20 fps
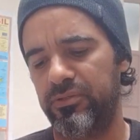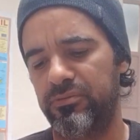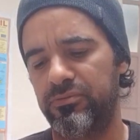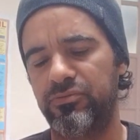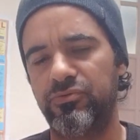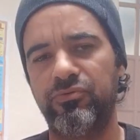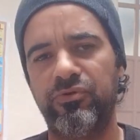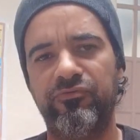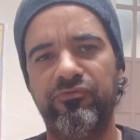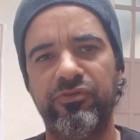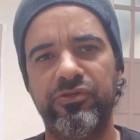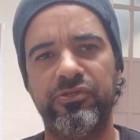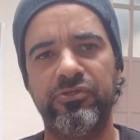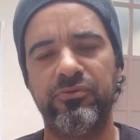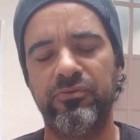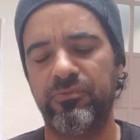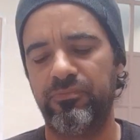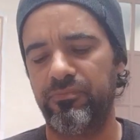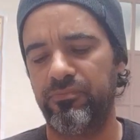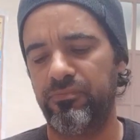do a
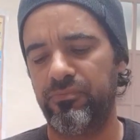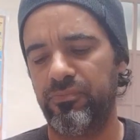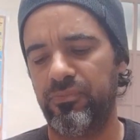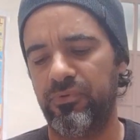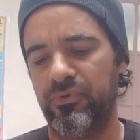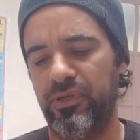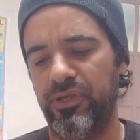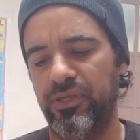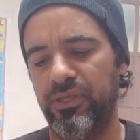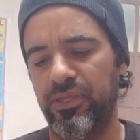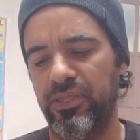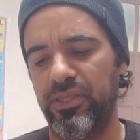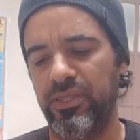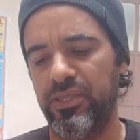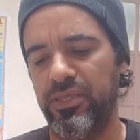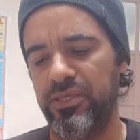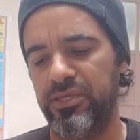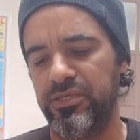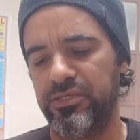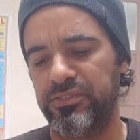video, right?
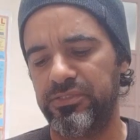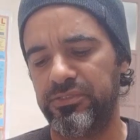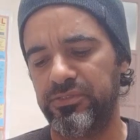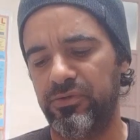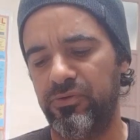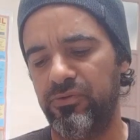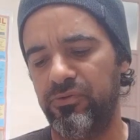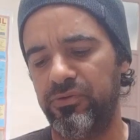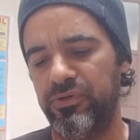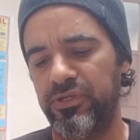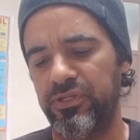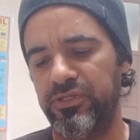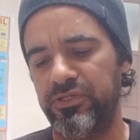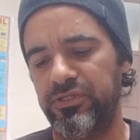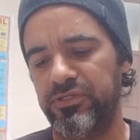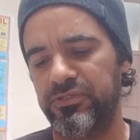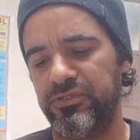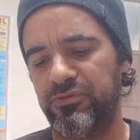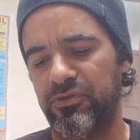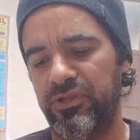So it
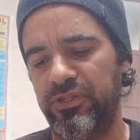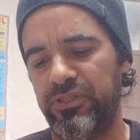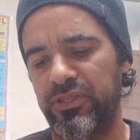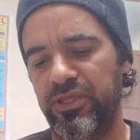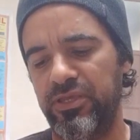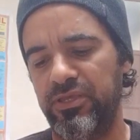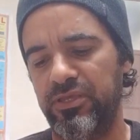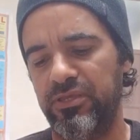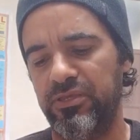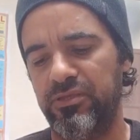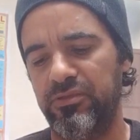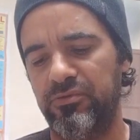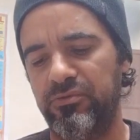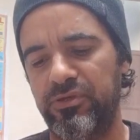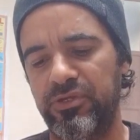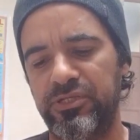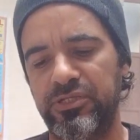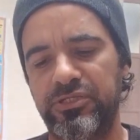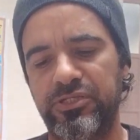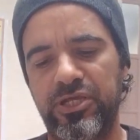is a great thing. You
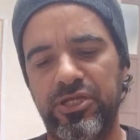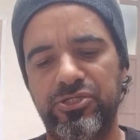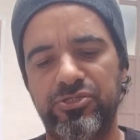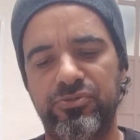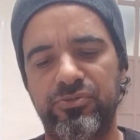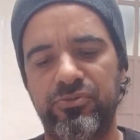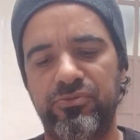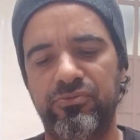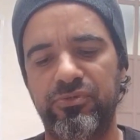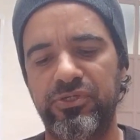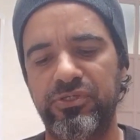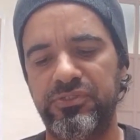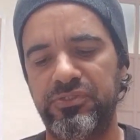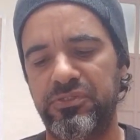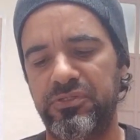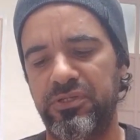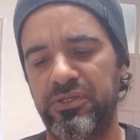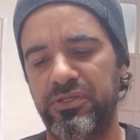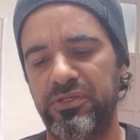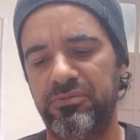can attach to your
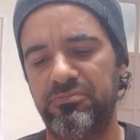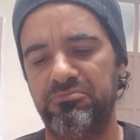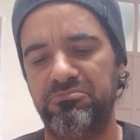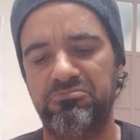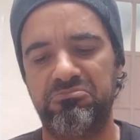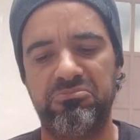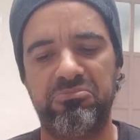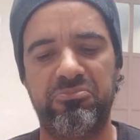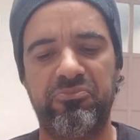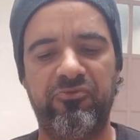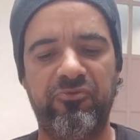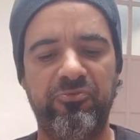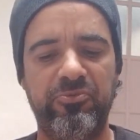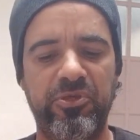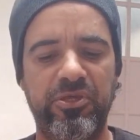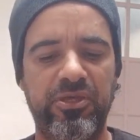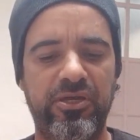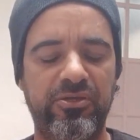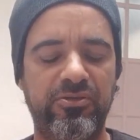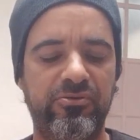wrist. For
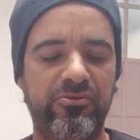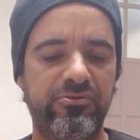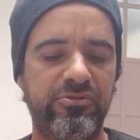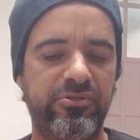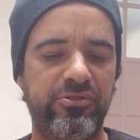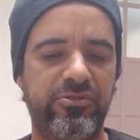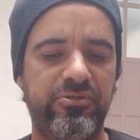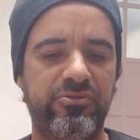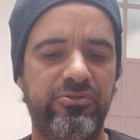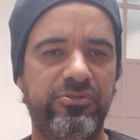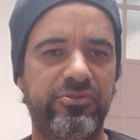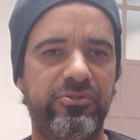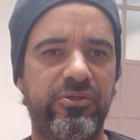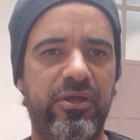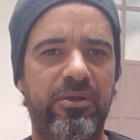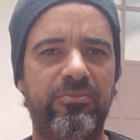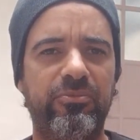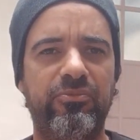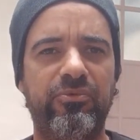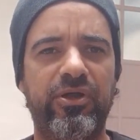me, I don't, because
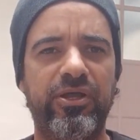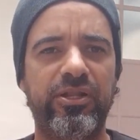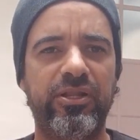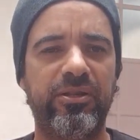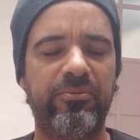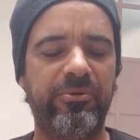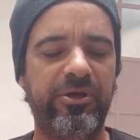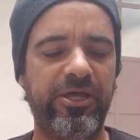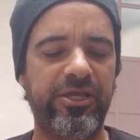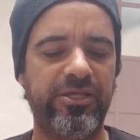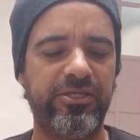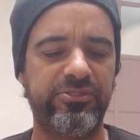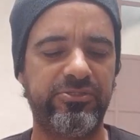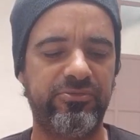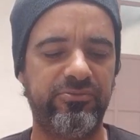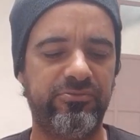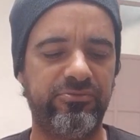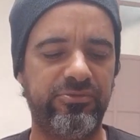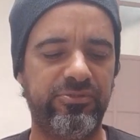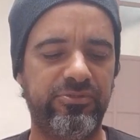I'm riding a bike,
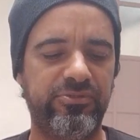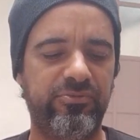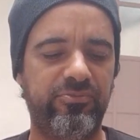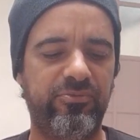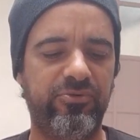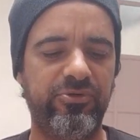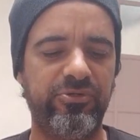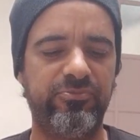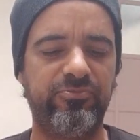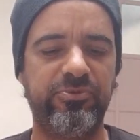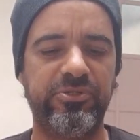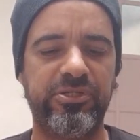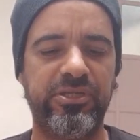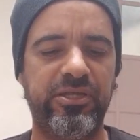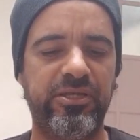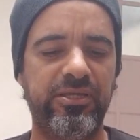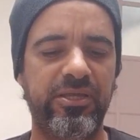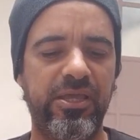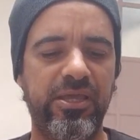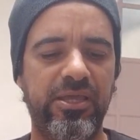so there's no point. But
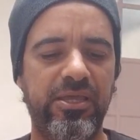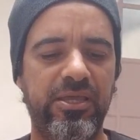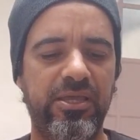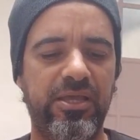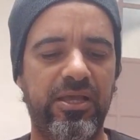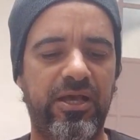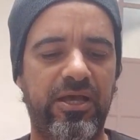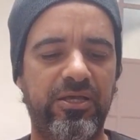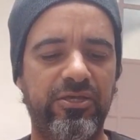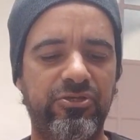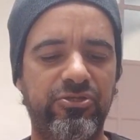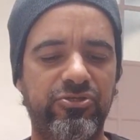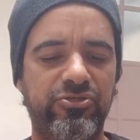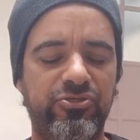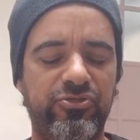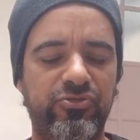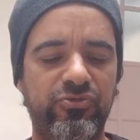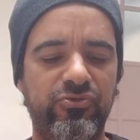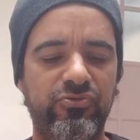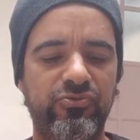I
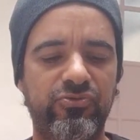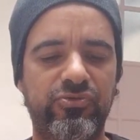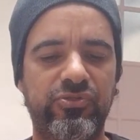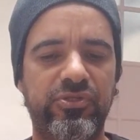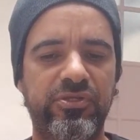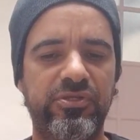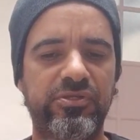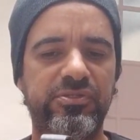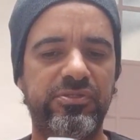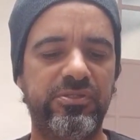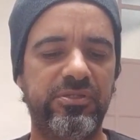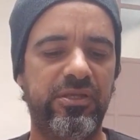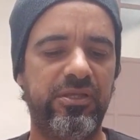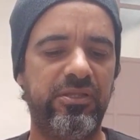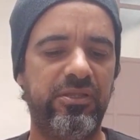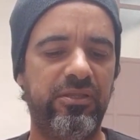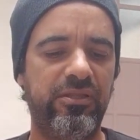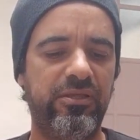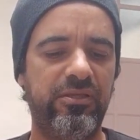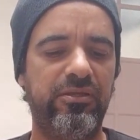used to use this
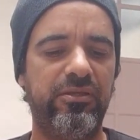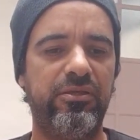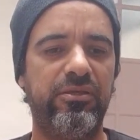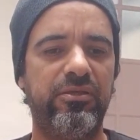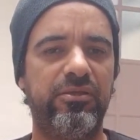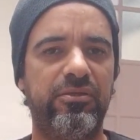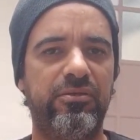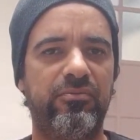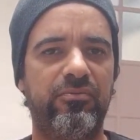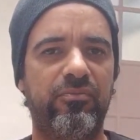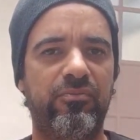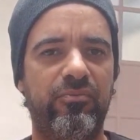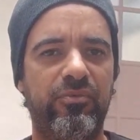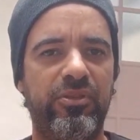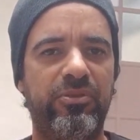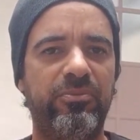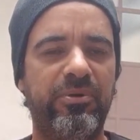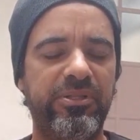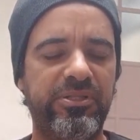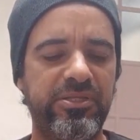
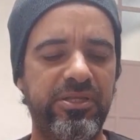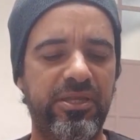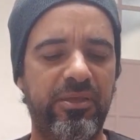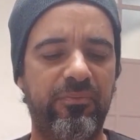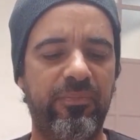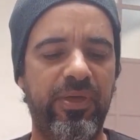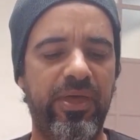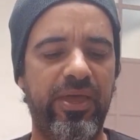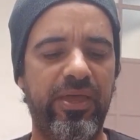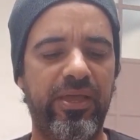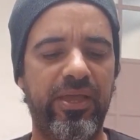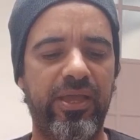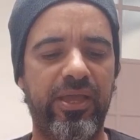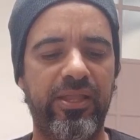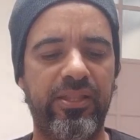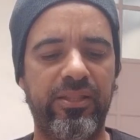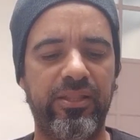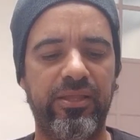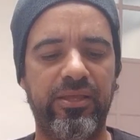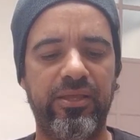with my tank bag,
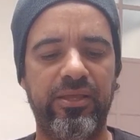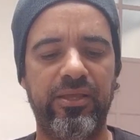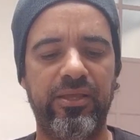and